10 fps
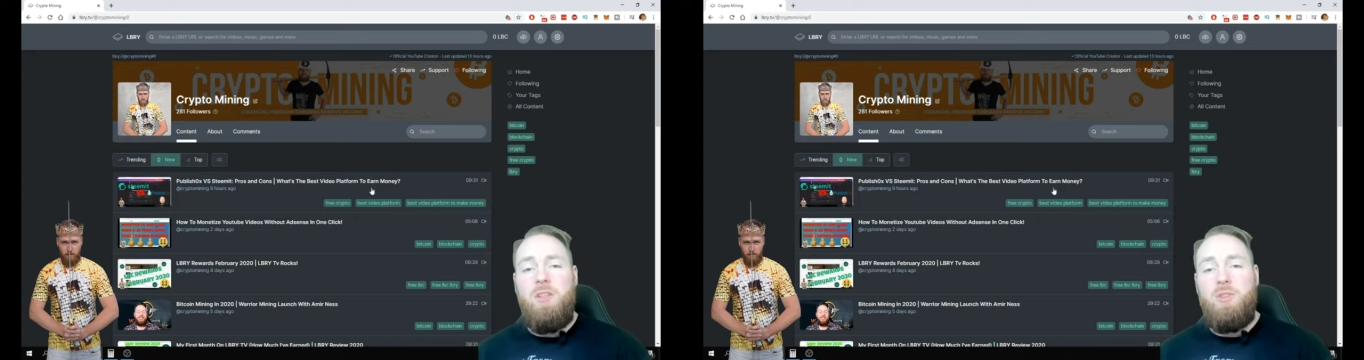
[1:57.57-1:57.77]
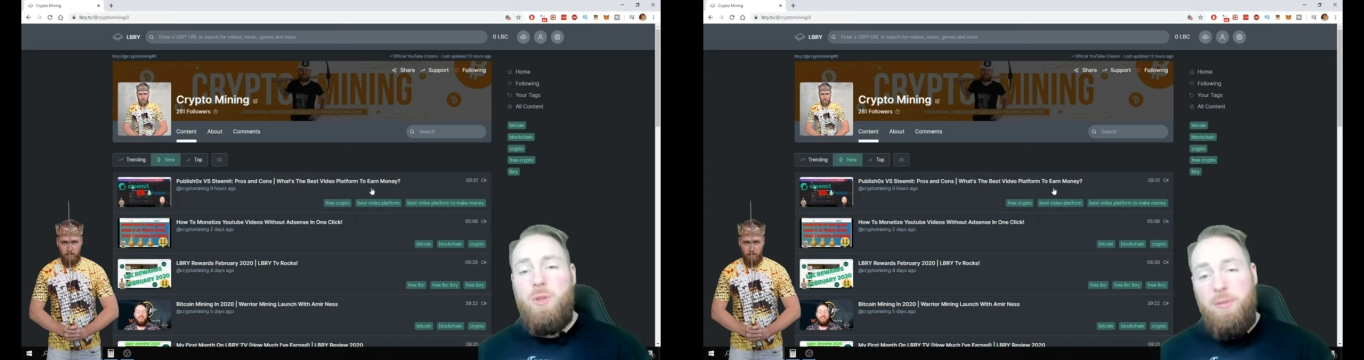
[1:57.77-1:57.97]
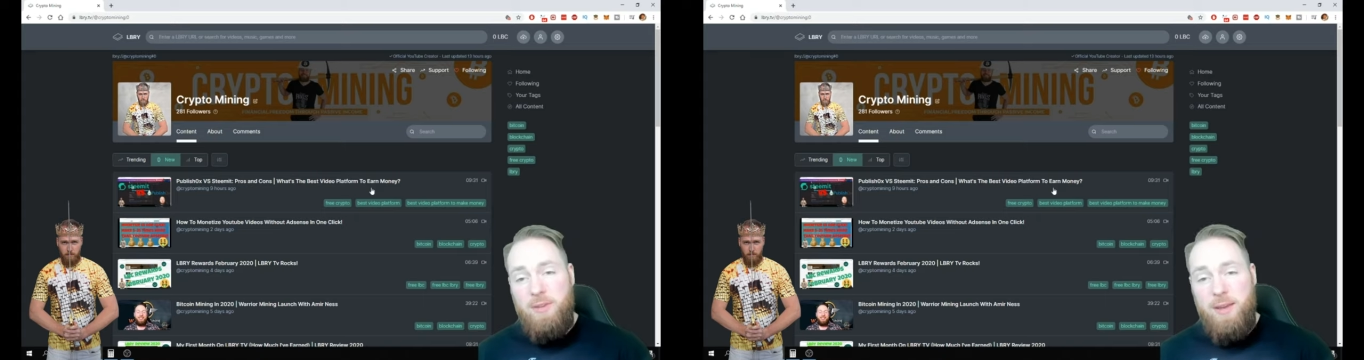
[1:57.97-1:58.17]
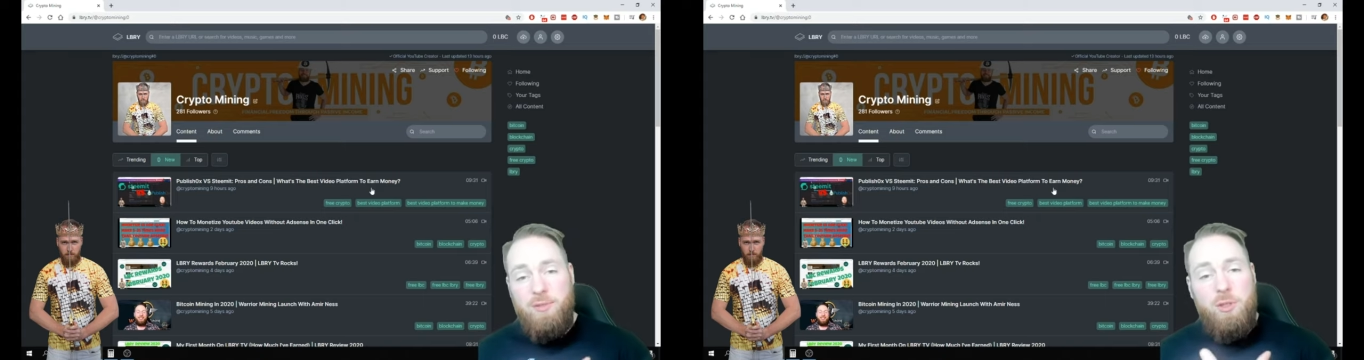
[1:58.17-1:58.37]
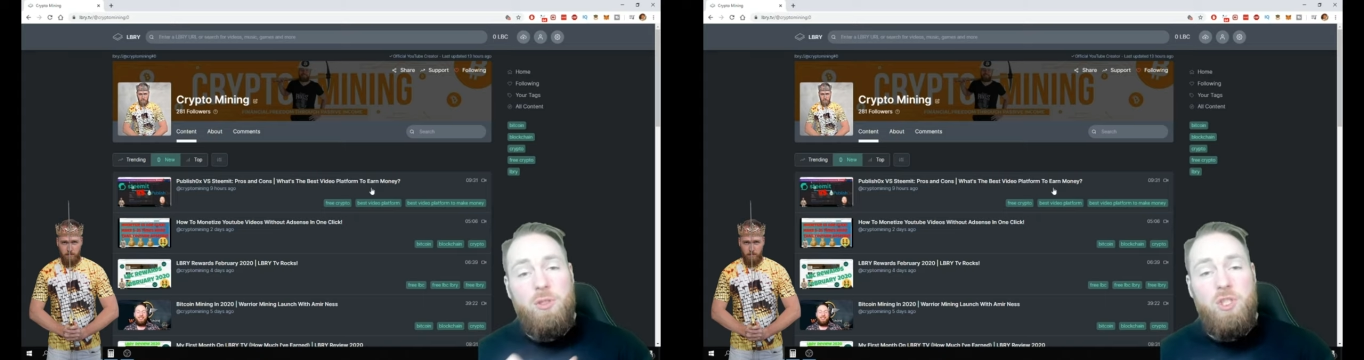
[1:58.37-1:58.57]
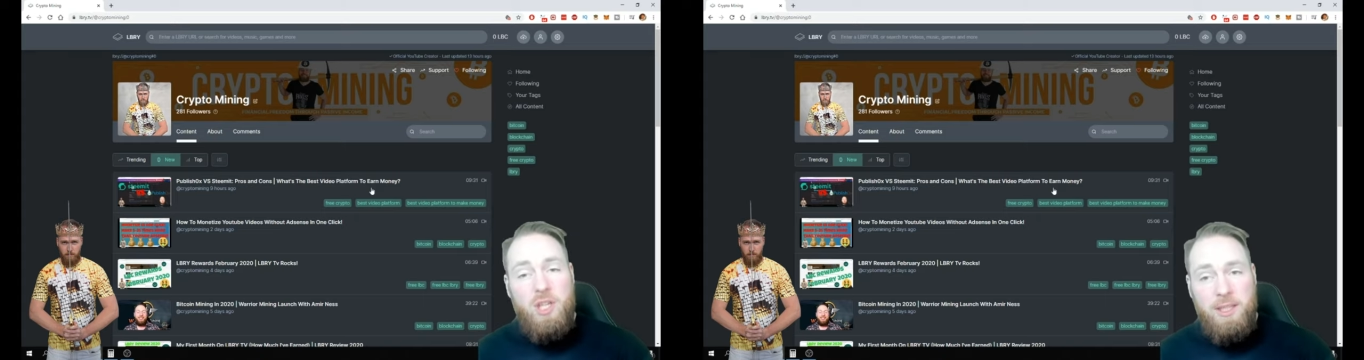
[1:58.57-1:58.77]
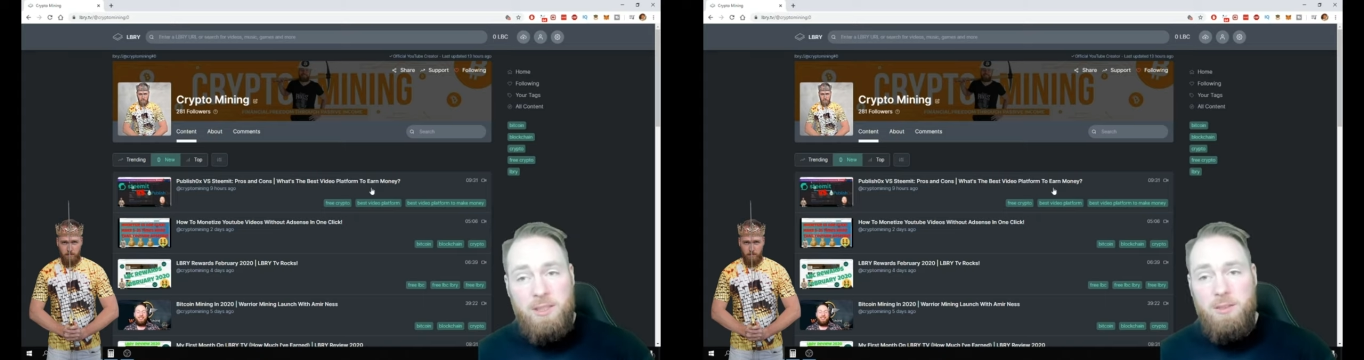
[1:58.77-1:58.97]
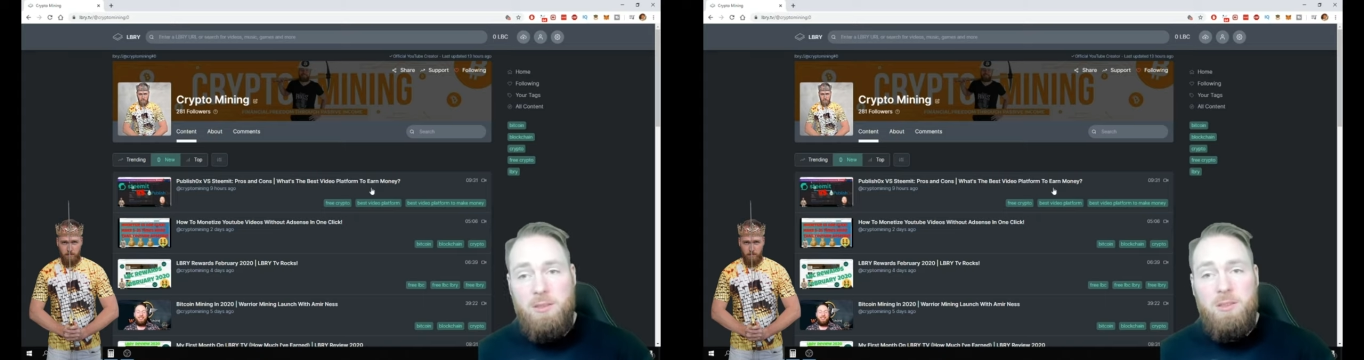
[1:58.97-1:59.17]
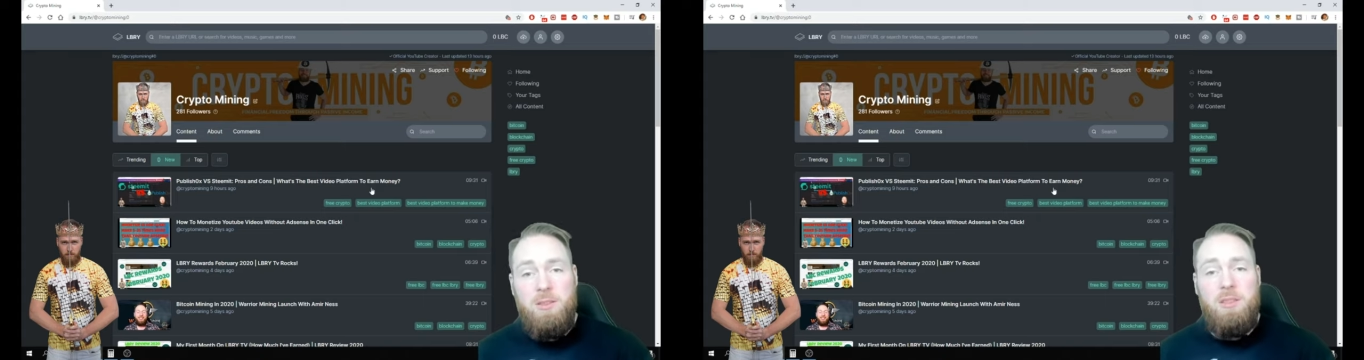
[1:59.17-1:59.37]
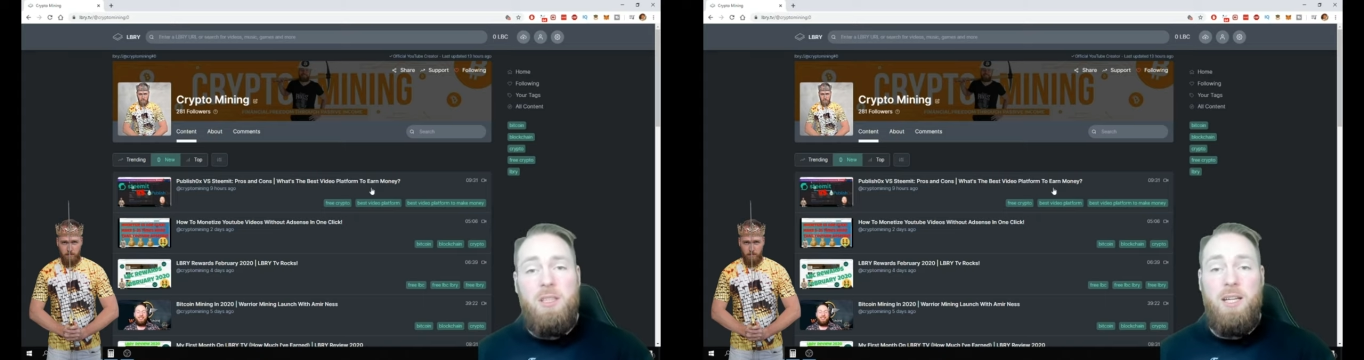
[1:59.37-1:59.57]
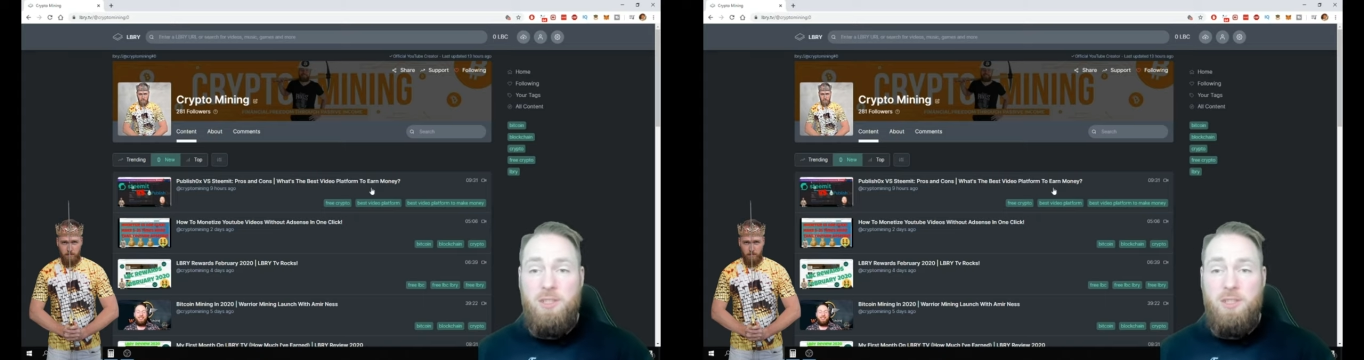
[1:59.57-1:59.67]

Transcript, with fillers: So if you have a good channel, I